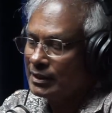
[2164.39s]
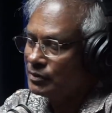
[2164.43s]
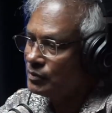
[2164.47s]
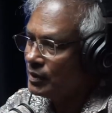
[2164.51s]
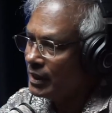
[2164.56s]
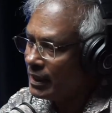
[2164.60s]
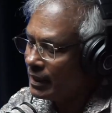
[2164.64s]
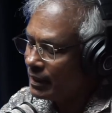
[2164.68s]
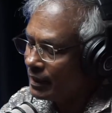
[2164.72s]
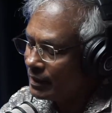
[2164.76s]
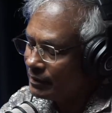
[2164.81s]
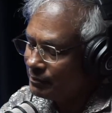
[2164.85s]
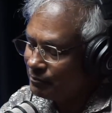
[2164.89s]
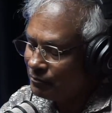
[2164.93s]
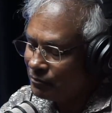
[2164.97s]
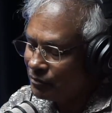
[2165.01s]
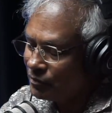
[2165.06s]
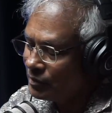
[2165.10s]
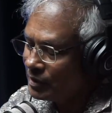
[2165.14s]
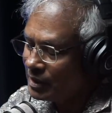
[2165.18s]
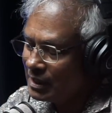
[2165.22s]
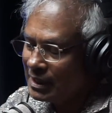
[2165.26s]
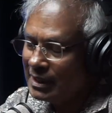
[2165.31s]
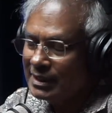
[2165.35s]
So I
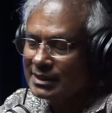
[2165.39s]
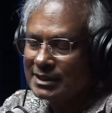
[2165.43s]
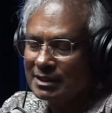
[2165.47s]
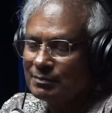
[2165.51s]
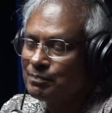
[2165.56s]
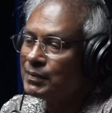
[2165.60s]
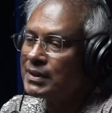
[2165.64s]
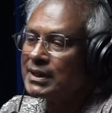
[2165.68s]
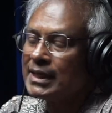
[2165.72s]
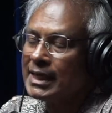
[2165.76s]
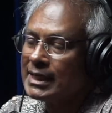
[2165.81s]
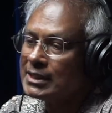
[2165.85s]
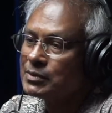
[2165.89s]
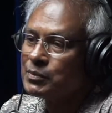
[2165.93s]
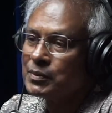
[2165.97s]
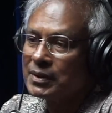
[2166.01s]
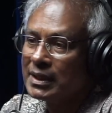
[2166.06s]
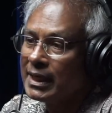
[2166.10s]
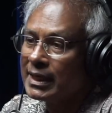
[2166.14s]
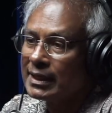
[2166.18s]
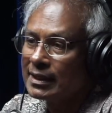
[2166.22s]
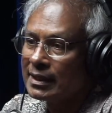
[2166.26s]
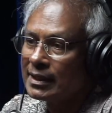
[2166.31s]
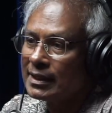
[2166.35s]
fully sympathize with
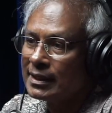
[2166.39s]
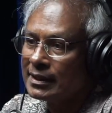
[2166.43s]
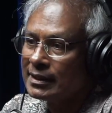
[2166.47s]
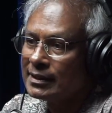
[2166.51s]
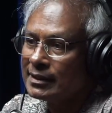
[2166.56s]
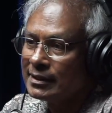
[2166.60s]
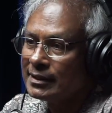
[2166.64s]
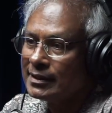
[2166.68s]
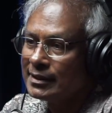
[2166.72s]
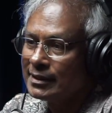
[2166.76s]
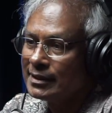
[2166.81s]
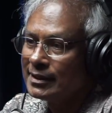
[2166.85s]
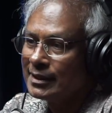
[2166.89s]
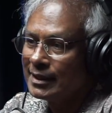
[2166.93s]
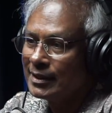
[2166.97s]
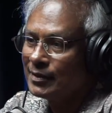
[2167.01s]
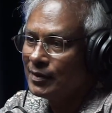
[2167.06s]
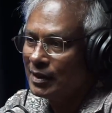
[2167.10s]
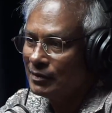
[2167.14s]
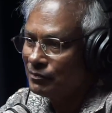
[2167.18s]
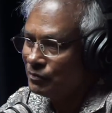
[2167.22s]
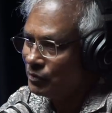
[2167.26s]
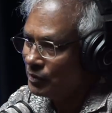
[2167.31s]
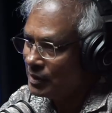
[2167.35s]
that lah.
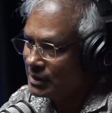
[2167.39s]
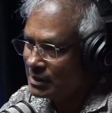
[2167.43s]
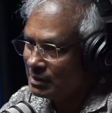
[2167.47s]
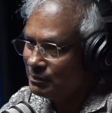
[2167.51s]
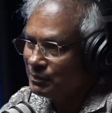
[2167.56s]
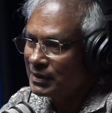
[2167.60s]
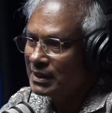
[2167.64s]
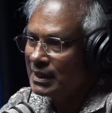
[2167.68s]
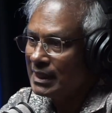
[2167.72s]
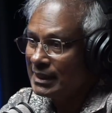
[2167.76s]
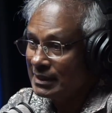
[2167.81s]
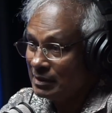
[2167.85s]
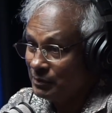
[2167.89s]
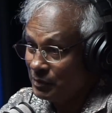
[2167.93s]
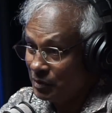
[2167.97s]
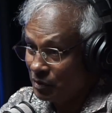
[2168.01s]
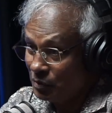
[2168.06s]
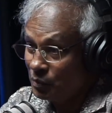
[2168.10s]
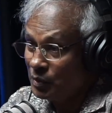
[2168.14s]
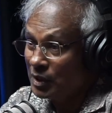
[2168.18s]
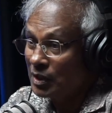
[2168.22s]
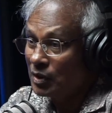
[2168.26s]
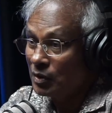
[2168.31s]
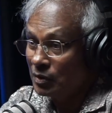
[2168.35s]
I fully sympathize that we should
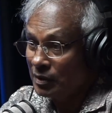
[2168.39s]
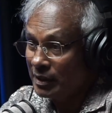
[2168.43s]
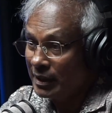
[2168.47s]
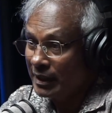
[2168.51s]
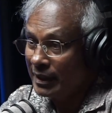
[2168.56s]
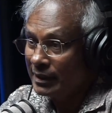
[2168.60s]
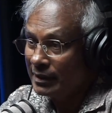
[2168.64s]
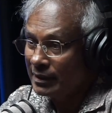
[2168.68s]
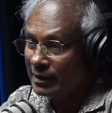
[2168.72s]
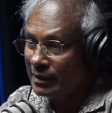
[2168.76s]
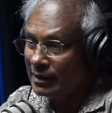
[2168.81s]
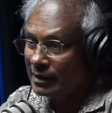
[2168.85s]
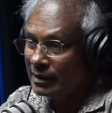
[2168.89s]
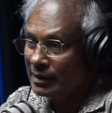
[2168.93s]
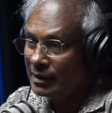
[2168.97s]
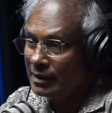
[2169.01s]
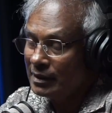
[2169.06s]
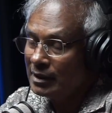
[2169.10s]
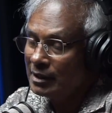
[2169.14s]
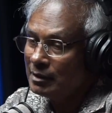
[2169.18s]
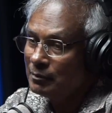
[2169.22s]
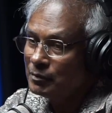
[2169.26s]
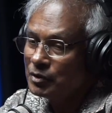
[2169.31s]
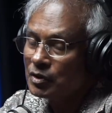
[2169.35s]
work on that.
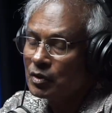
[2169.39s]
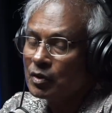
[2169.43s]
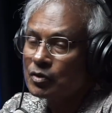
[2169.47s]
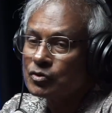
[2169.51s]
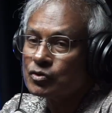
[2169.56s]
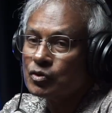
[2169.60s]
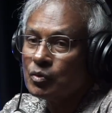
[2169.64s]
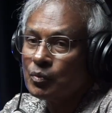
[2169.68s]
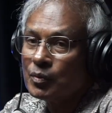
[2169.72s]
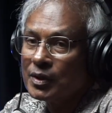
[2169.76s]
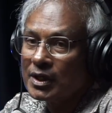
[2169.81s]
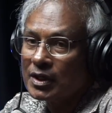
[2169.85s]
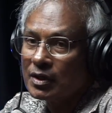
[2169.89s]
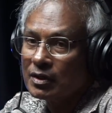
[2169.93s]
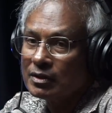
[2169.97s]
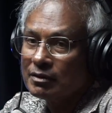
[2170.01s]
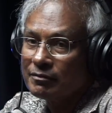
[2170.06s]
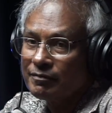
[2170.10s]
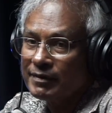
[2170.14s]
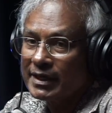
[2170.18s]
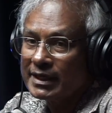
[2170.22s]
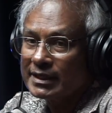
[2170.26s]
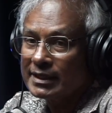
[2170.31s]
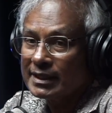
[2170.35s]
We should also work on the
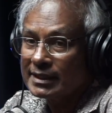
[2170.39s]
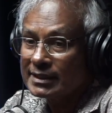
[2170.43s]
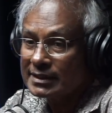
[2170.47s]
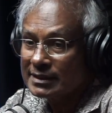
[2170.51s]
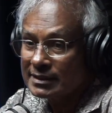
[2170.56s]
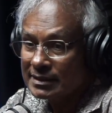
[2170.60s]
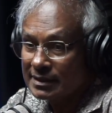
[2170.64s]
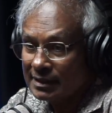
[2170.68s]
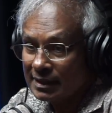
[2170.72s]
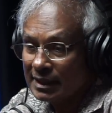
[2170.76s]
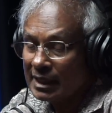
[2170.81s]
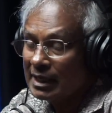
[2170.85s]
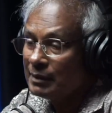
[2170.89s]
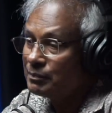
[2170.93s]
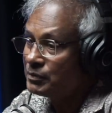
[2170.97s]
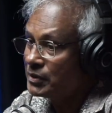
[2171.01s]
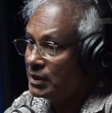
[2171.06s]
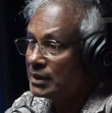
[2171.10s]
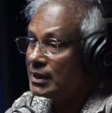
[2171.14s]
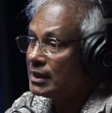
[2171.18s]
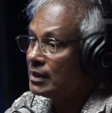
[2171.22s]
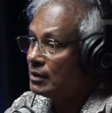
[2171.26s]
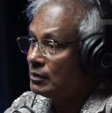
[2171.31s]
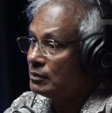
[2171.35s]
fact that still up
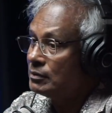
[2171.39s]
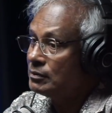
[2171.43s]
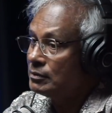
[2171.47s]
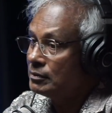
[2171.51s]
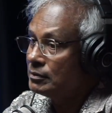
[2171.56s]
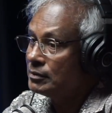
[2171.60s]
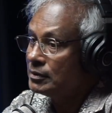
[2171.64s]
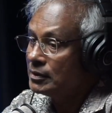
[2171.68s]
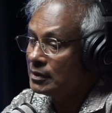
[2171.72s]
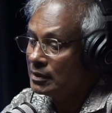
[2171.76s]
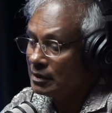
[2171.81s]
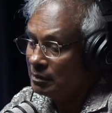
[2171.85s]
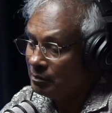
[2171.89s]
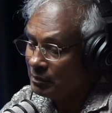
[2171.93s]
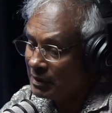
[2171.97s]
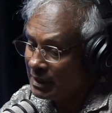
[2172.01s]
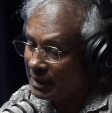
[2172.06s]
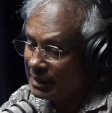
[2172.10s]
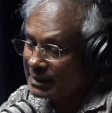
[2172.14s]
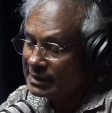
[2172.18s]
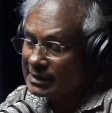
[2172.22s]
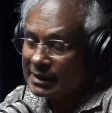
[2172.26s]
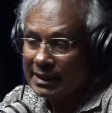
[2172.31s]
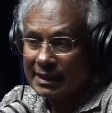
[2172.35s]
till now, the
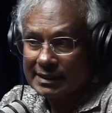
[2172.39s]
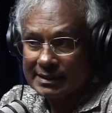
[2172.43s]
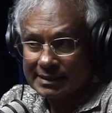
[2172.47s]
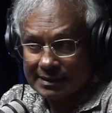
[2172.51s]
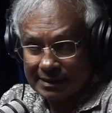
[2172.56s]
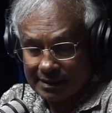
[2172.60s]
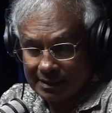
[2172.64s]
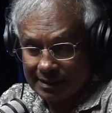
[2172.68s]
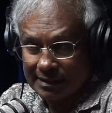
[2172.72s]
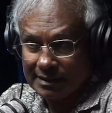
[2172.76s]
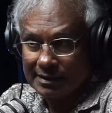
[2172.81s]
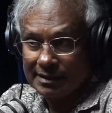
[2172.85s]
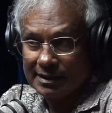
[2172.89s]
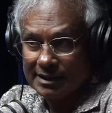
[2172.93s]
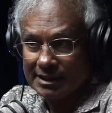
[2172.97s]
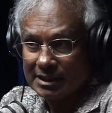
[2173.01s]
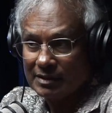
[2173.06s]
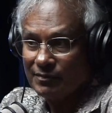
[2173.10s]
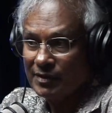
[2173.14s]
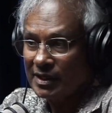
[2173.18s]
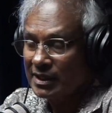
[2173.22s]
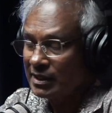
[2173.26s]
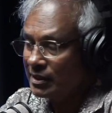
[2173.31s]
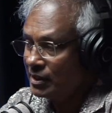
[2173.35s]
Malays are still
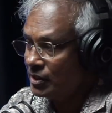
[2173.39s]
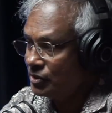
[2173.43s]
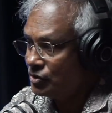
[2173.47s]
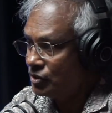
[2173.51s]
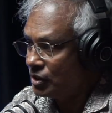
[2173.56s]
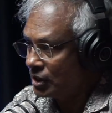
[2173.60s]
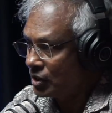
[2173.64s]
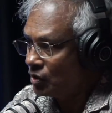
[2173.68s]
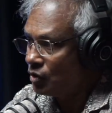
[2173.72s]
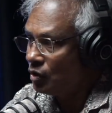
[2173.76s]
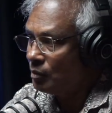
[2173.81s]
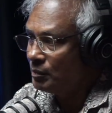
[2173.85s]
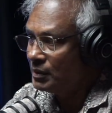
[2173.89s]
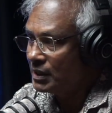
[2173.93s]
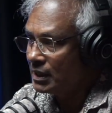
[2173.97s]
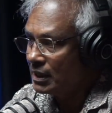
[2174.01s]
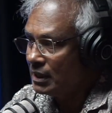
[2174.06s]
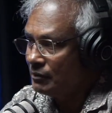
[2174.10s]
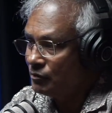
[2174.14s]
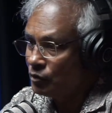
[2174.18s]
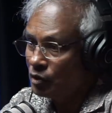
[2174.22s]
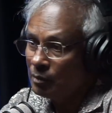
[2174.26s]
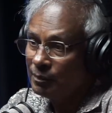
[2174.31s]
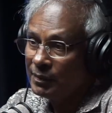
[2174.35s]
disadvantaged
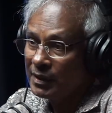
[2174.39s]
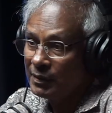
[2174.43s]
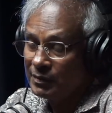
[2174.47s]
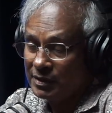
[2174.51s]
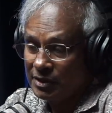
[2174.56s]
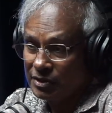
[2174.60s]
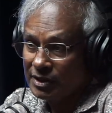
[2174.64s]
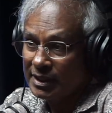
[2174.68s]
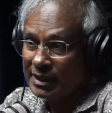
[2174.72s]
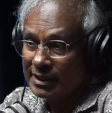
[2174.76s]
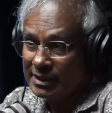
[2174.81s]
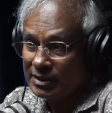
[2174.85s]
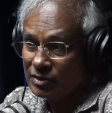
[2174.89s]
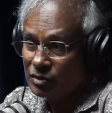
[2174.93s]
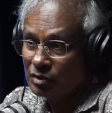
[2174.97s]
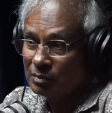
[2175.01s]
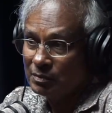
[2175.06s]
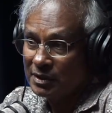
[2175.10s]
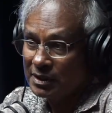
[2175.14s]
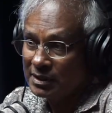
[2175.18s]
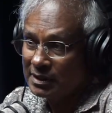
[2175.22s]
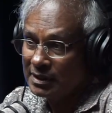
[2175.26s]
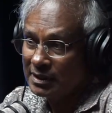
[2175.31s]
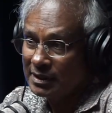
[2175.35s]
economically compared with the Chinese
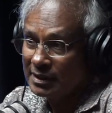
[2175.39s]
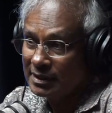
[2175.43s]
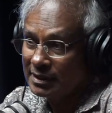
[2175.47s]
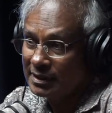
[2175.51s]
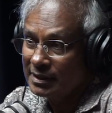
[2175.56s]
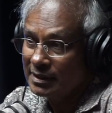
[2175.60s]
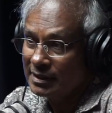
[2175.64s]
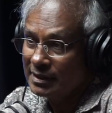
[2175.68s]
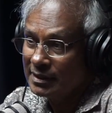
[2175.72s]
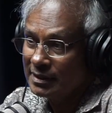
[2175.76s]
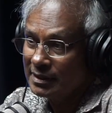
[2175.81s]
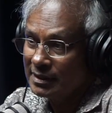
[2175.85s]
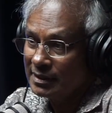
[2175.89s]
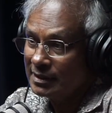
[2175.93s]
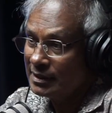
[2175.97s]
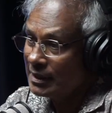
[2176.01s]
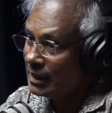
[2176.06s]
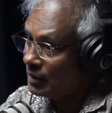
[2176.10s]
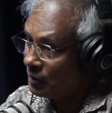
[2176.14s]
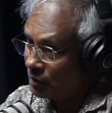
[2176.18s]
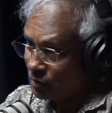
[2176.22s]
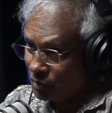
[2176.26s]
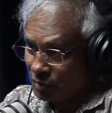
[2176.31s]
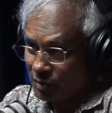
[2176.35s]
community.
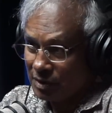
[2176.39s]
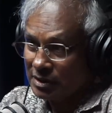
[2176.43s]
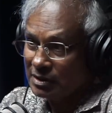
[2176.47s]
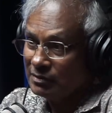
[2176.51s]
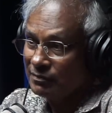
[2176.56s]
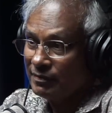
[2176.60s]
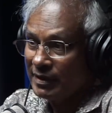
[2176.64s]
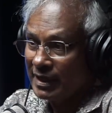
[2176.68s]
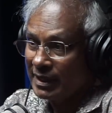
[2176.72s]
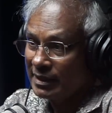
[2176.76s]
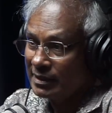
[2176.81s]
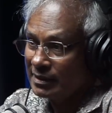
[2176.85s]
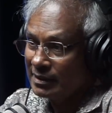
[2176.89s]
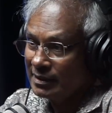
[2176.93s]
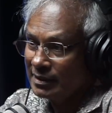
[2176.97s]
That also is a fact.